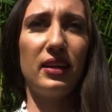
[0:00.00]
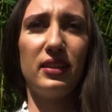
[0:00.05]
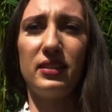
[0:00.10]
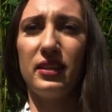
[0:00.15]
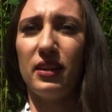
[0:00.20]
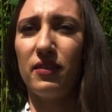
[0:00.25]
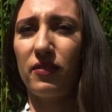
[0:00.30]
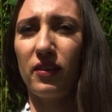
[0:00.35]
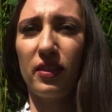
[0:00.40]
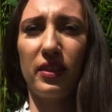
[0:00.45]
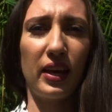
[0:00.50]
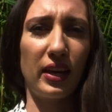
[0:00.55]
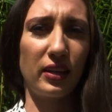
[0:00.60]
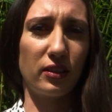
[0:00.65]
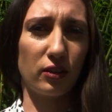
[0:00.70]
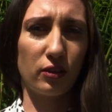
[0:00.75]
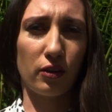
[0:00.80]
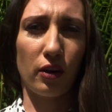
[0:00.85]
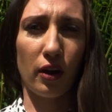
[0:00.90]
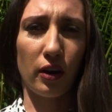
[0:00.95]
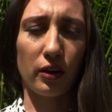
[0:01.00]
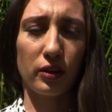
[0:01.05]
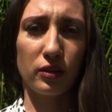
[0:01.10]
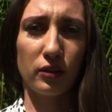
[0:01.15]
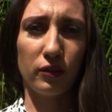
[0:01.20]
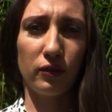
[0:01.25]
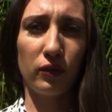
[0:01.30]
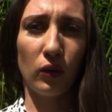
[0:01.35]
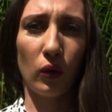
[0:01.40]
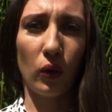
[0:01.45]
different things across the
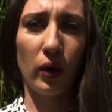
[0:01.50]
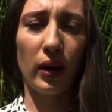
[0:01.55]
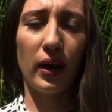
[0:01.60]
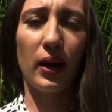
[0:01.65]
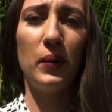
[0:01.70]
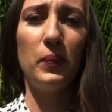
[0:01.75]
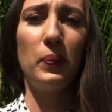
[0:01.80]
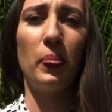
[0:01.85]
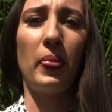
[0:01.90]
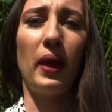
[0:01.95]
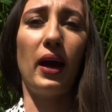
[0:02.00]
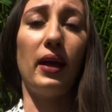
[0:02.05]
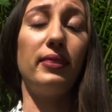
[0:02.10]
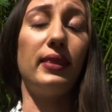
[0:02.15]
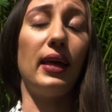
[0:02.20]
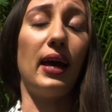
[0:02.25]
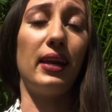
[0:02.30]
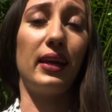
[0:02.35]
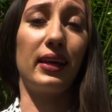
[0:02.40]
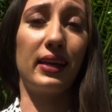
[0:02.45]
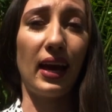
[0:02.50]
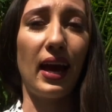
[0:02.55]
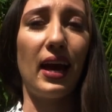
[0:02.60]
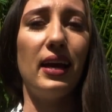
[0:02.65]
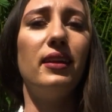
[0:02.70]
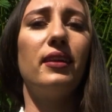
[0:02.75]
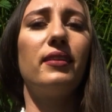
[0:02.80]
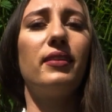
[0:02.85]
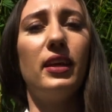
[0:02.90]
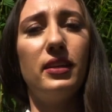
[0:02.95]
floor, and then
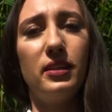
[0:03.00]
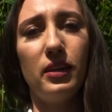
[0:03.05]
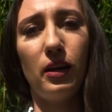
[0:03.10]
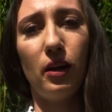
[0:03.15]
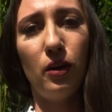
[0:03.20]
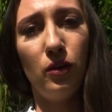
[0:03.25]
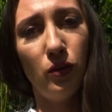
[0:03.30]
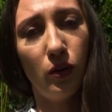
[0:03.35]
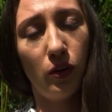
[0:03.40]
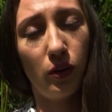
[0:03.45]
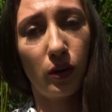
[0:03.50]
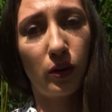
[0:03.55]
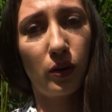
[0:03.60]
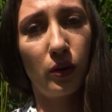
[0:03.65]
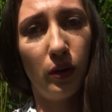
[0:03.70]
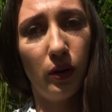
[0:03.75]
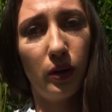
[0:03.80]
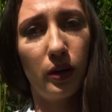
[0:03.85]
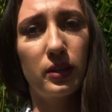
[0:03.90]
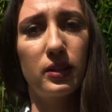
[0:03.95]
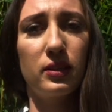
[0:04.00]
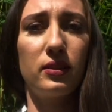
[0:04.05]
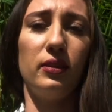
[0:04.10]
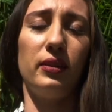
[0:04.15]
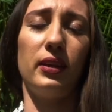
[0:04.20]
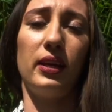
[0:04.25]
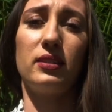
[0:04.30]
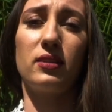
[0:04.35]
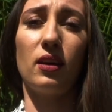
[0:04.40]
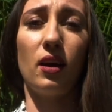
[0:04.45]
again they did another cut. So
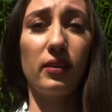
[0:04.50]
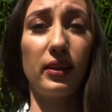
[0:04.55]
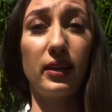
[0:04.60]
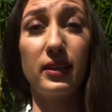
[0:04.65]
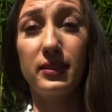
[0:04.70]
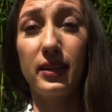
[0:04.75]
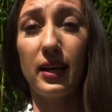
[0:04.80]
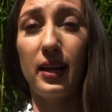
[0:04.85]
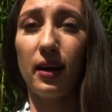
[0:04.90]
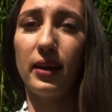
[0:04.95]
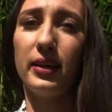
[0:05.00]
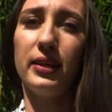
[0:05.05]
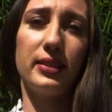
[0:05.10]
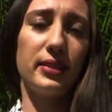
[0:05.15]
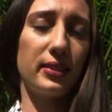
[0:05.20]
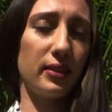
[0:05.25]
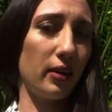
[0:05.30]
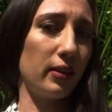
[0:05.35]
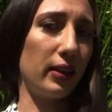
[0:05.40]
they saw things they liked, saw